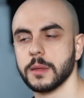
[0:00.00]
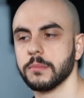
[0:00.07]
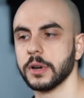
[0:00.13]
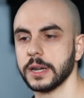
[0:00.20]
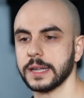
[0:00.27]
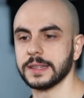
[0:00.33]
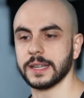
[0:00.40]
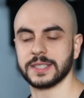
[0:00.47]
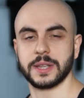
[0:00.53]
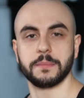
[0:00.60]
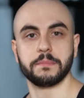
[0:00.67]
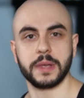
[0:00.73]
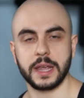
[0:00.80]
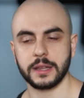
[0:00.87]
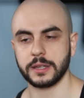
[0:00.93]
but does
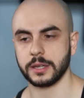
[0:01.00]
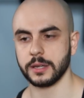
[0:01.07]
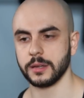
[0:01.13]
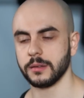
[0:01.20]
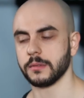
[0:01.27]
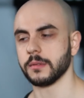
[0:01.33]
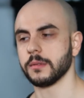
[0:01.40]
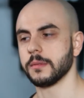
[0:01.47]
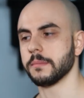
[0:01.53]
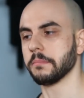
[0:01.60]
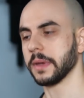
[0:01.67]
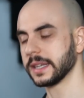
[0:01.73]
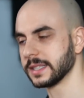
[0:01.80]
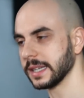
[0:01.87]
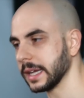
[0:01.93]
it beat
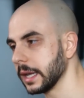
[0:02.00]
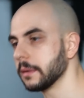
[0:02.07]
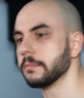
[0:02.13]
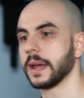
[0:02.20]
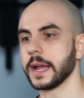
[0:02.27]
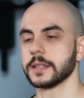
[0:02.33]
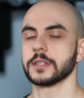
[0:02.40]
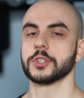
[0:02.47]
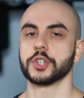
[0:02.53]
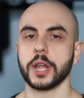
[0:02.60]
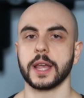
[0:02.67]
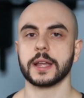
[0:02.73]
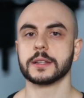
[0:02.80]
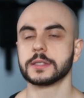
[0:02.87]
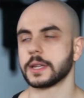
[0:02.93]
mixing in bands and
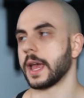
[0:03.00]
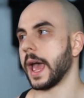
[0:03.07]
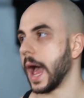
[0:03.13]
chains?